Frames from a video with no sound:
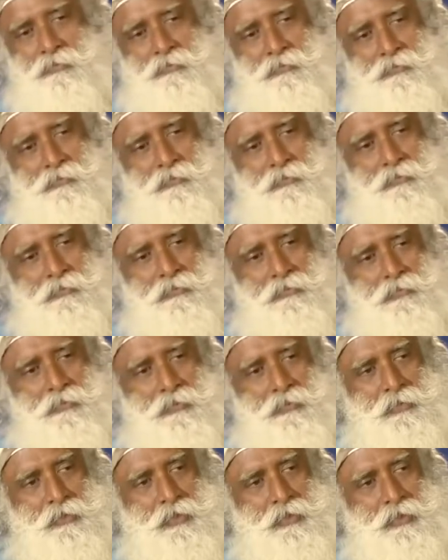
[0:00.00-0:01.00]

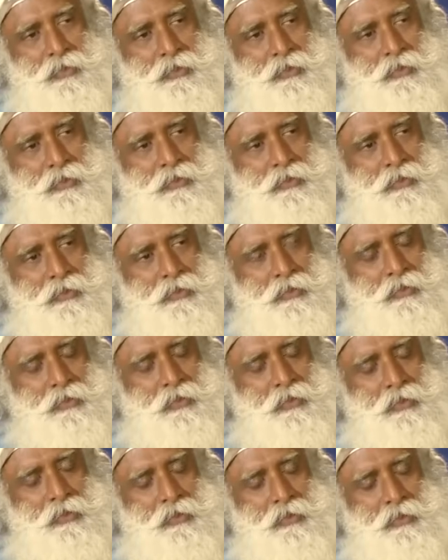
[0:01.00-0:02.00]

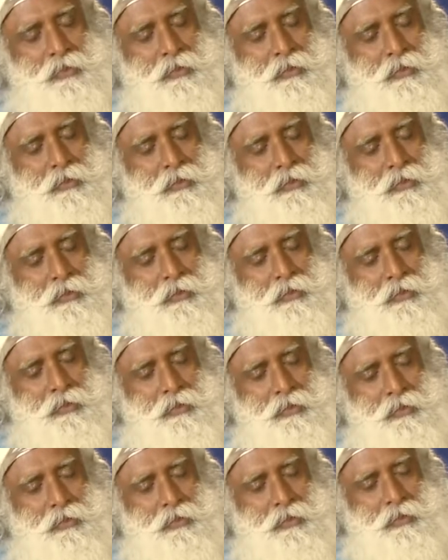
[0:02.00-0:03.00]
Nothing is said.